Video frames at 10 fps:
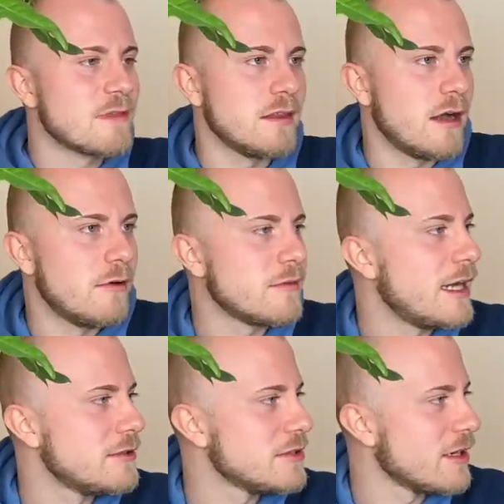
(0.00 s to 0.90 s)
No, I
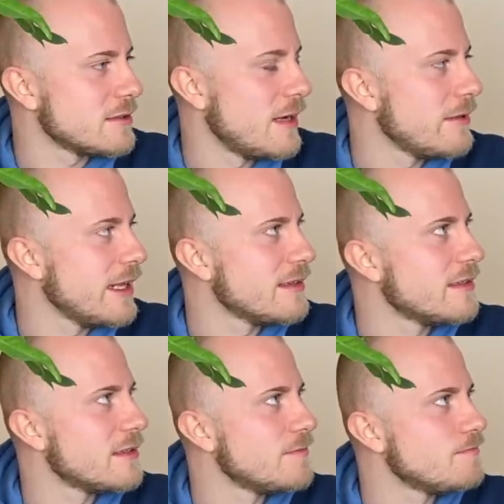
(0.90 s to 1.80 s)
don't talk to my
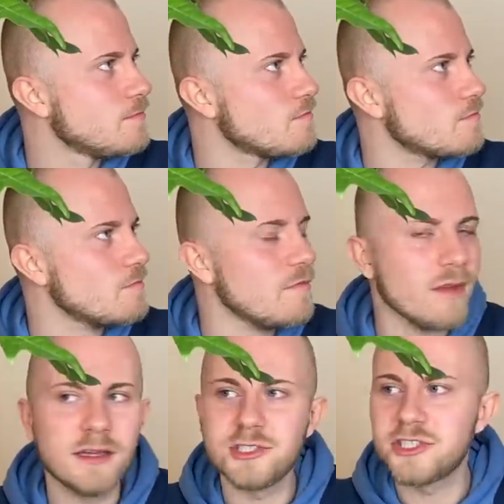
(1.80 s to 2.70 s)
plants.
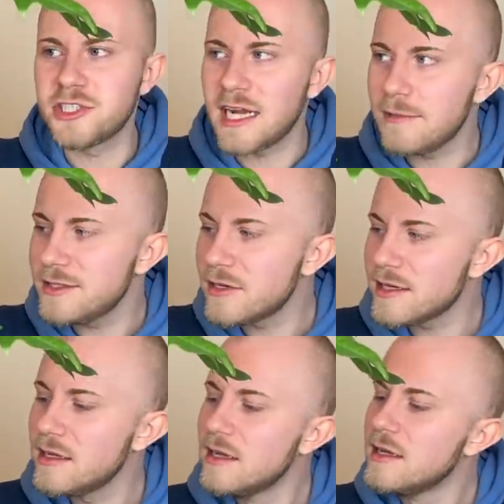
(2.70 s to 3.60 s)
Should I be
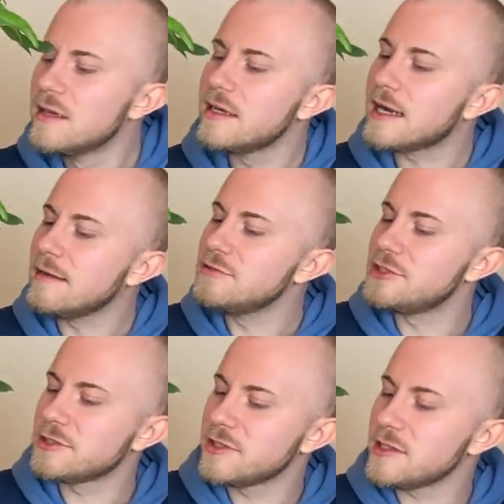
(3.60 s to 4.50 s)
talking? Like, I'm
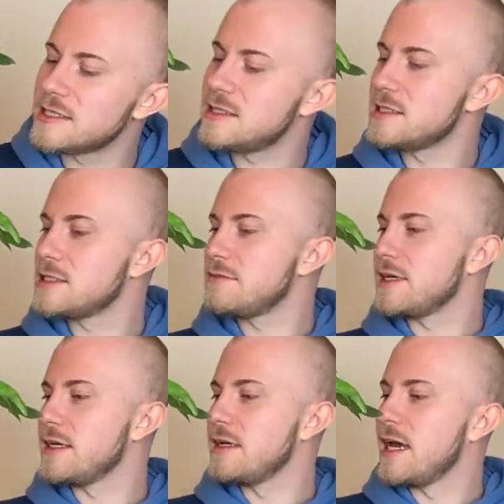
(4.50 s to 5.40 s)
sure they're listening to me.
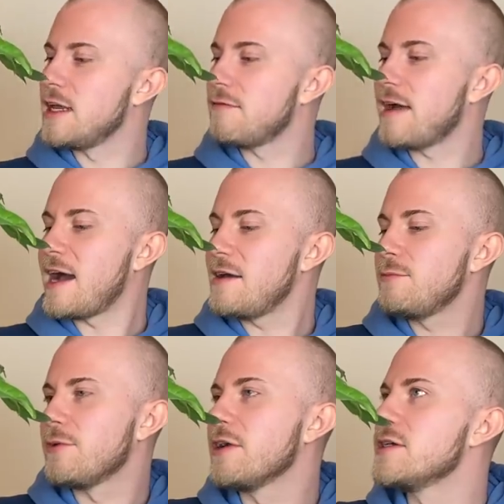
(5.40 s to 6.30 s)
And if I had
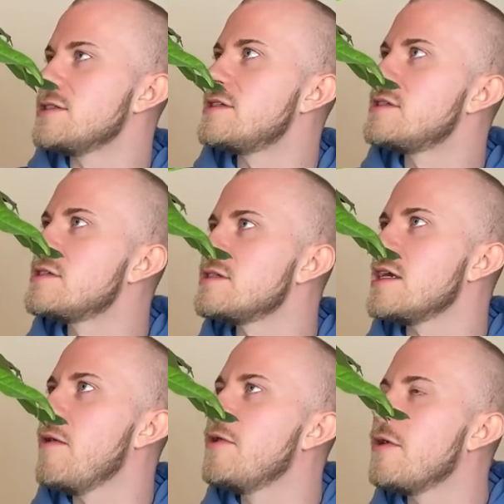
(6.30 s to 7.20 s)
words,
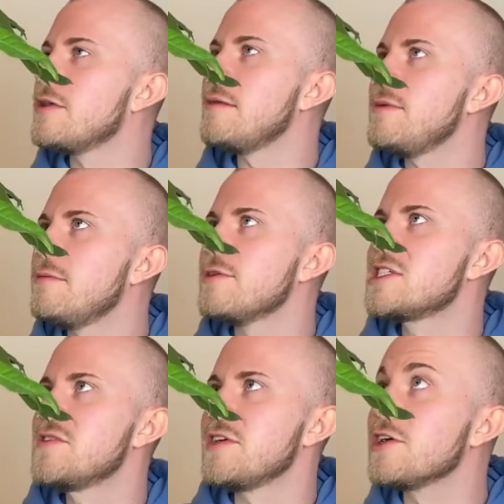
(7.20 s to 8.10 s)
it would only be words
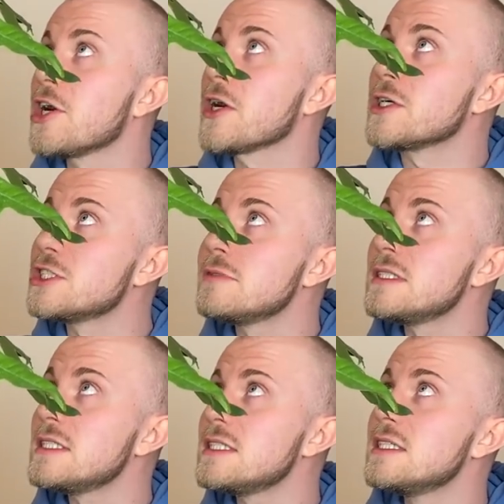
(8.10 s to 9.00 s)
of
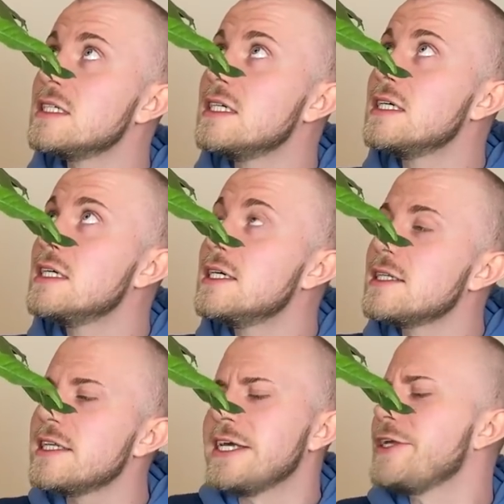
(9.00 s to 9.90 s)
encouragement.
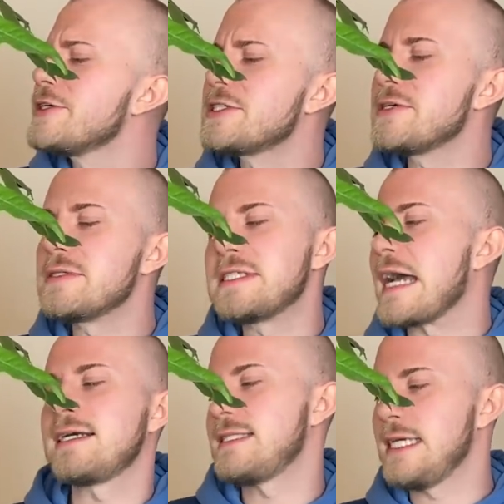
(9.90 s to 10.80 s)
Like, you're so
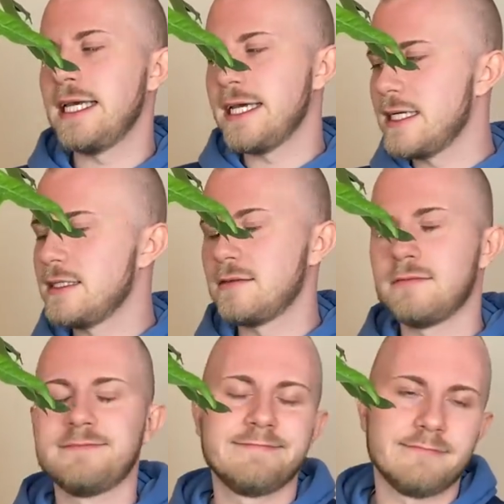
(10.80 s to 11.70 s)
sexy.
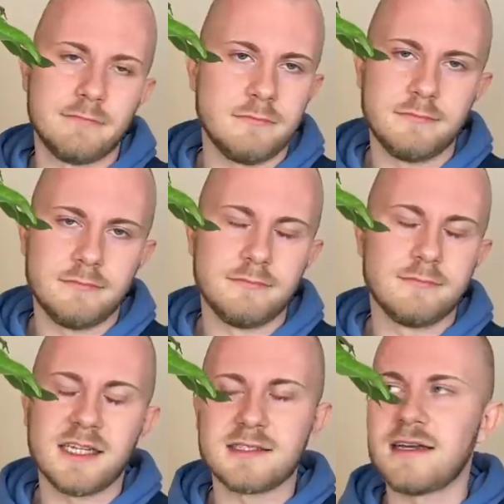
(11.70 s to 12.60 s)

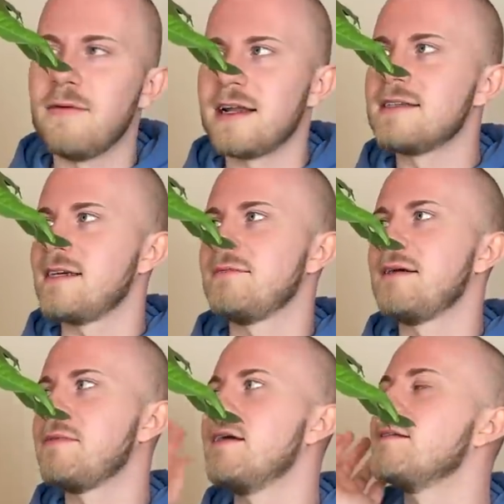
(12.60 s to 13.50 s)
That's not what I say to my
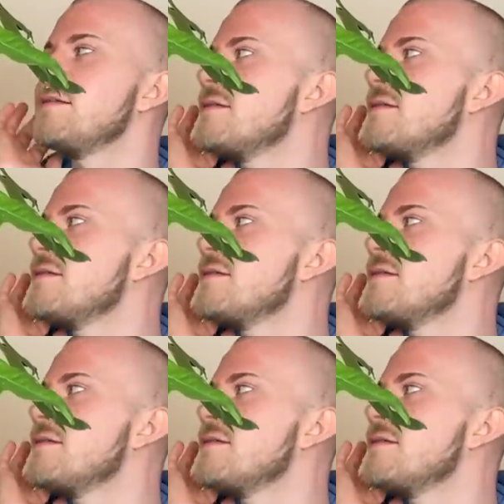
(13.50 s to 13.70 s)
plants.